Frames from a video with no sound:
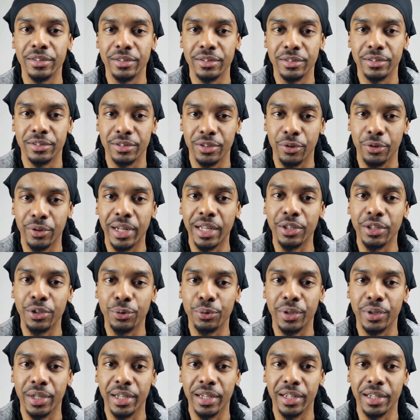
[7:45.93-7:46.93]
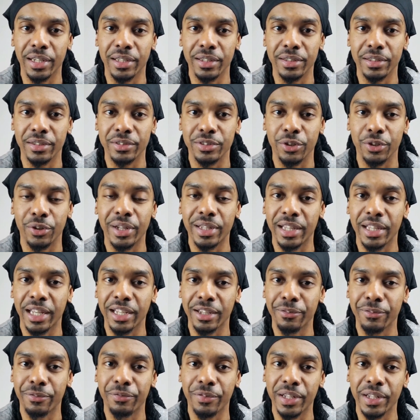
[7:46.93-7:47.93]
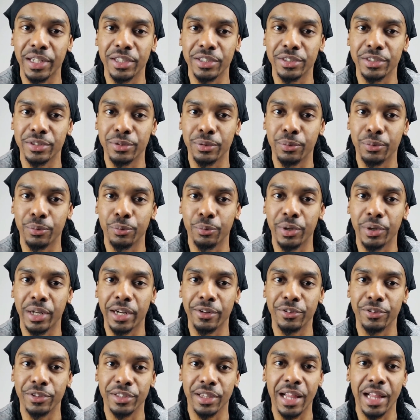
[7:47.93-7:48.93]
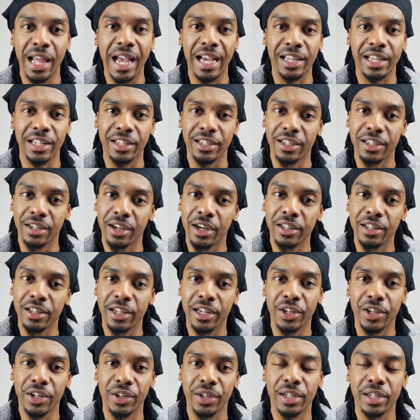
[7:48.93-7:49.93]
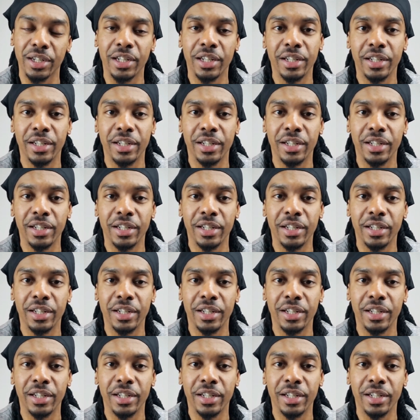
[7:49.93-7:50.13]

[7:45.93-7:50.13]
so that they can finish whatever's lacking in the other area.